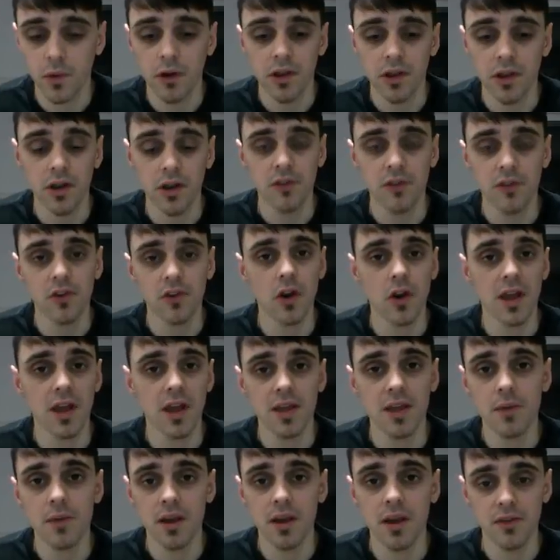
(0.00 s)
If you've got
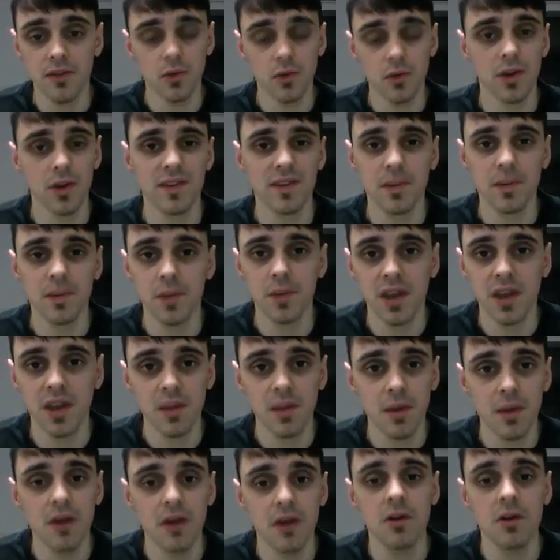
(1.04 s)
email, if you want to send me an
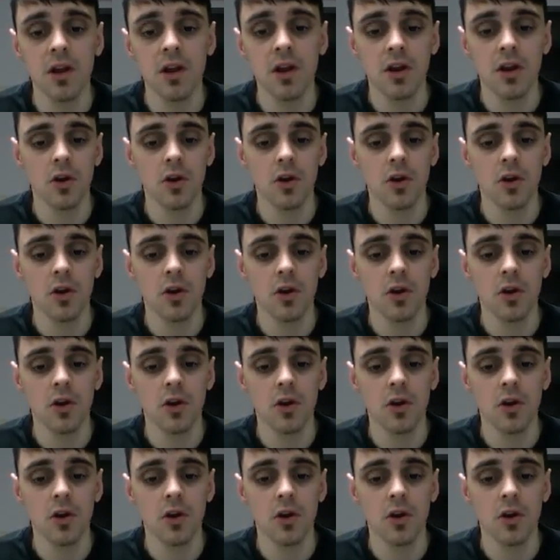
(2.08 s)
email